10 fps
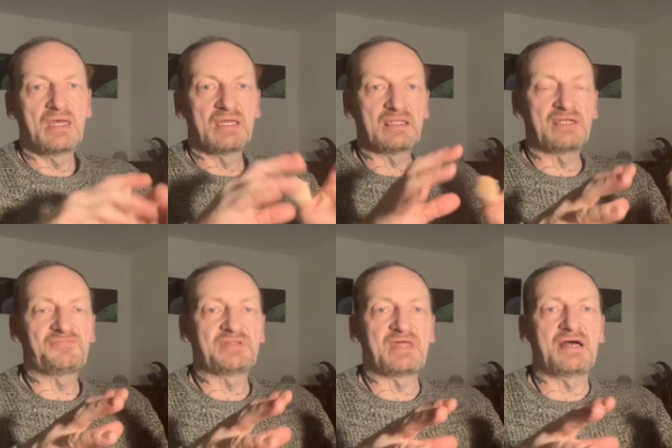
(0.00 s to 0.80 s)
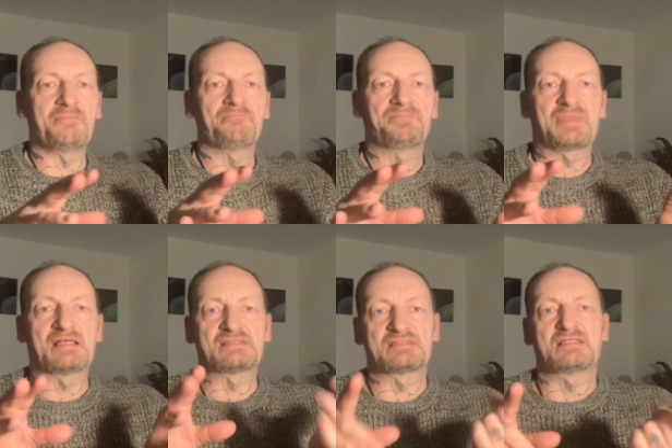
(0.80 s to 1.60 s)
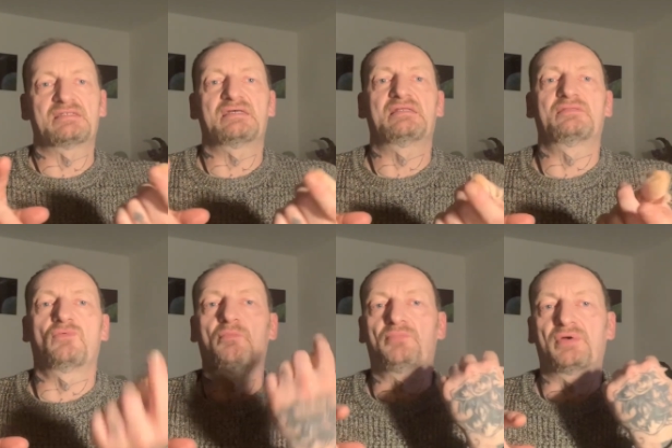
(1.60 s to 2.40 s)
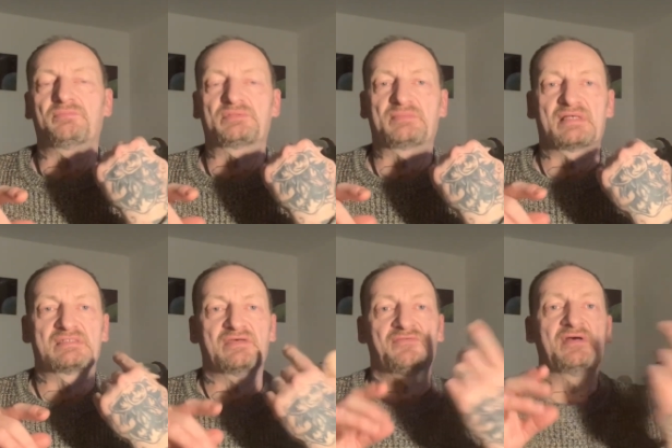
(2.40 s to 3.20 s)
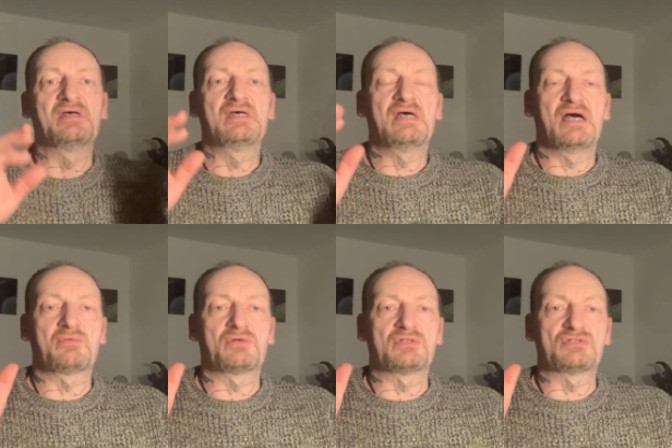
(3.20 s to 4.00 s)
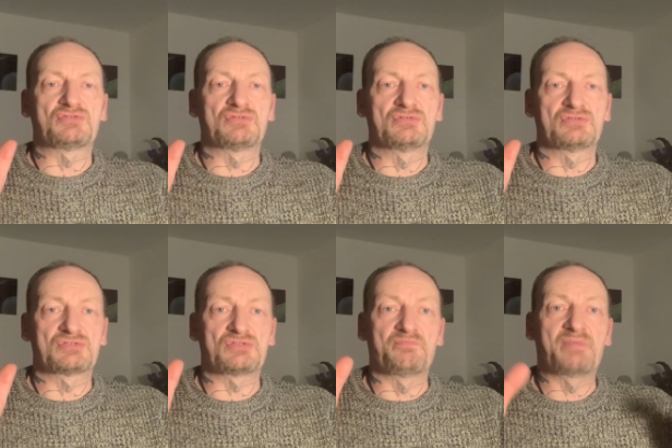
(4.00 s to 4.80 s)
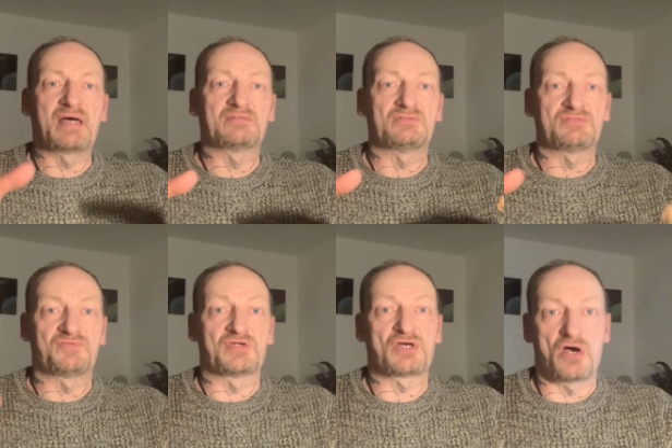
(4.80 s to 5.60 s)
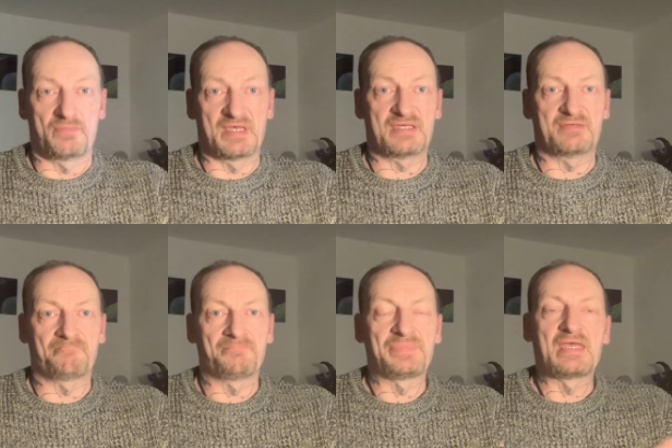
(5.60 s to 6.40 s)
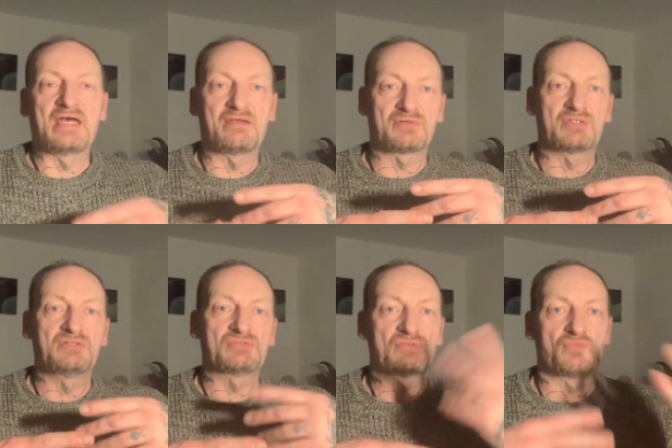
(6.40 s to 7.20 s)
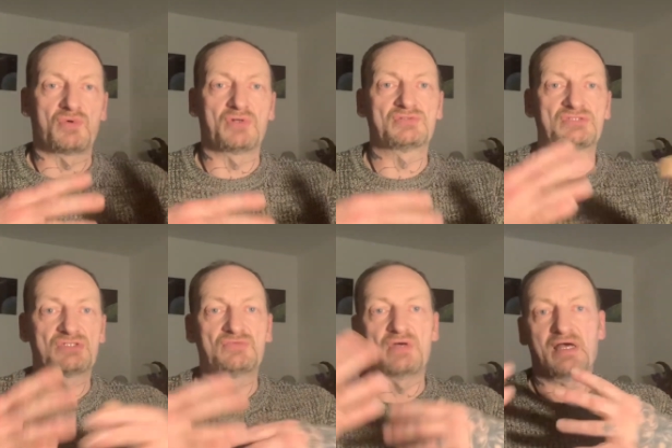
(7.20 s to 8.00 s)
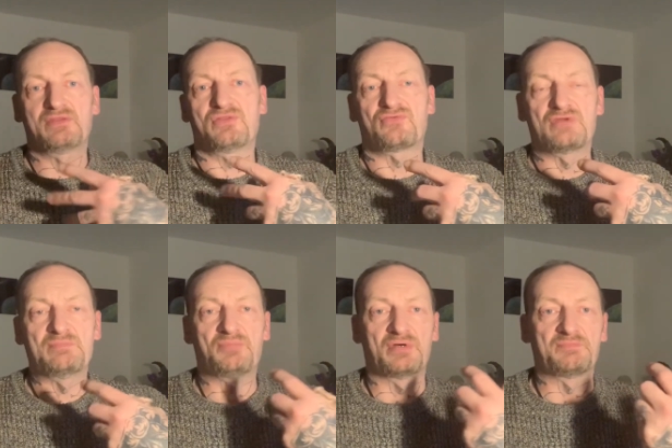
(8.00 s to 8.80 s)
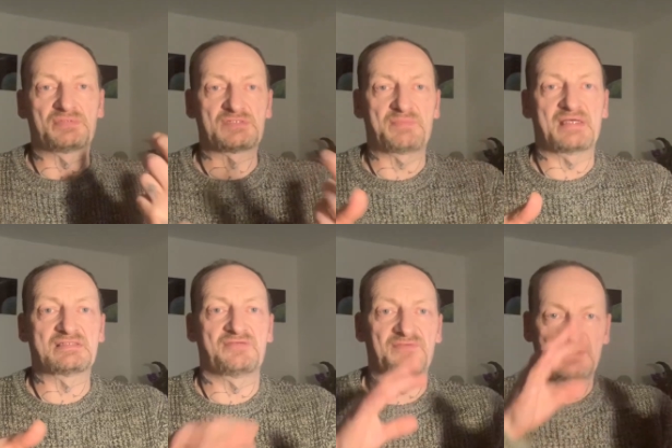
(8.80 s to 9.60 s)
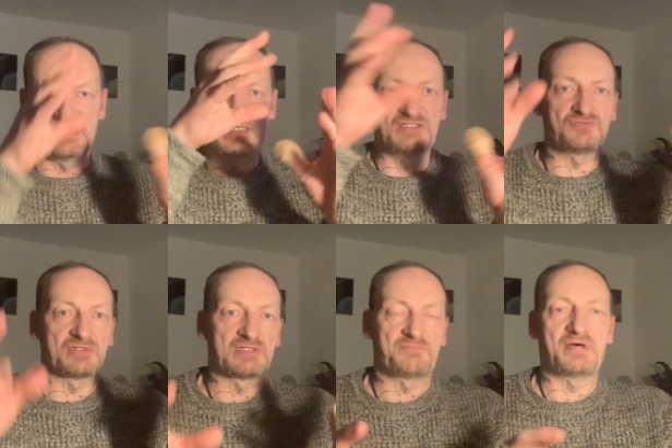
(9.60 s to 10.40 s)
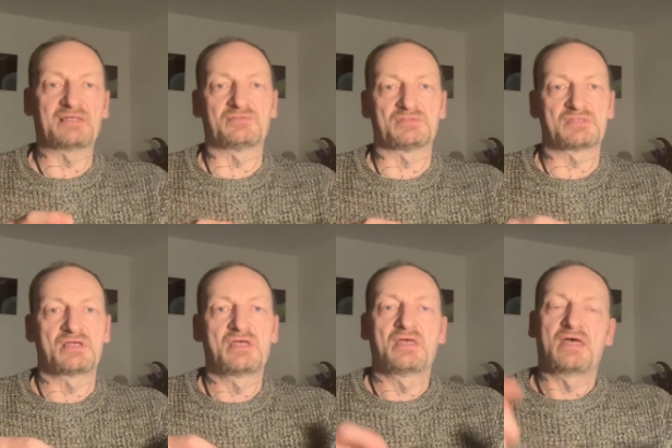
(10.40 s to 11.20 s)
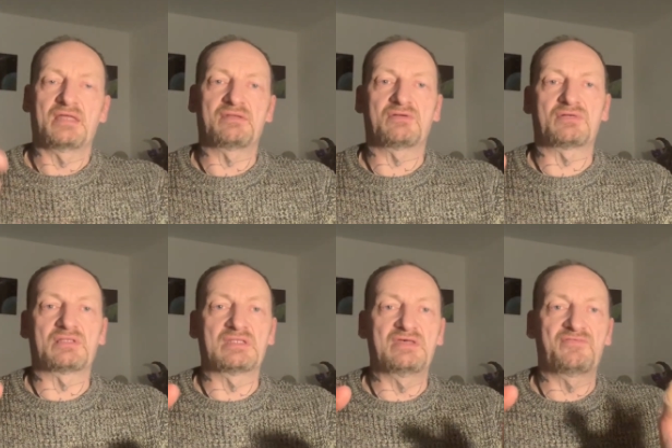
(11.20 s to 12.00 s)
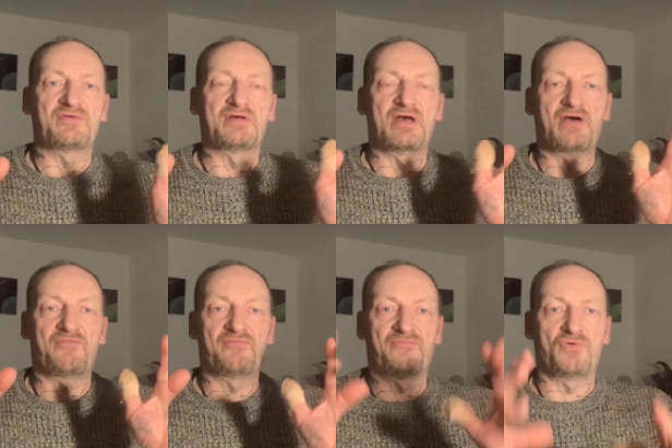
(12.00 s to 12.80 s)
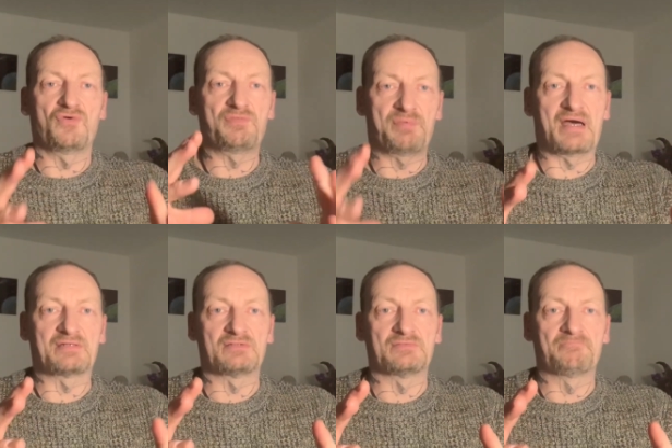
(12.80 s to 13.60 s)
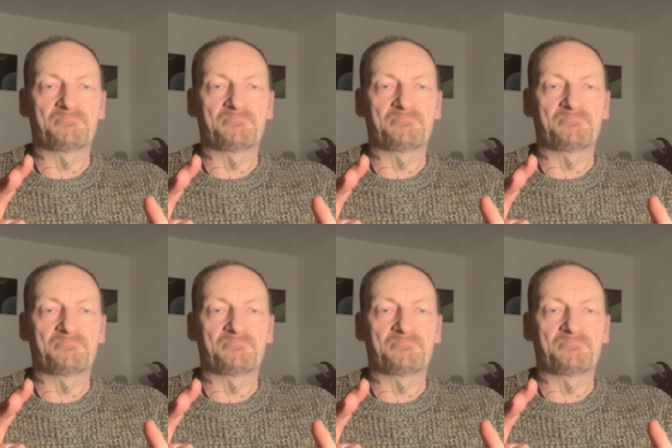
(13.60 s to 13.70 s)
And then after that, as I said in the one point perspective, I'm going to draw some panels for a comic. And I'm going to use the one, two and three point perspective in each one of the panels. And then I'm going to leave a fourth panel.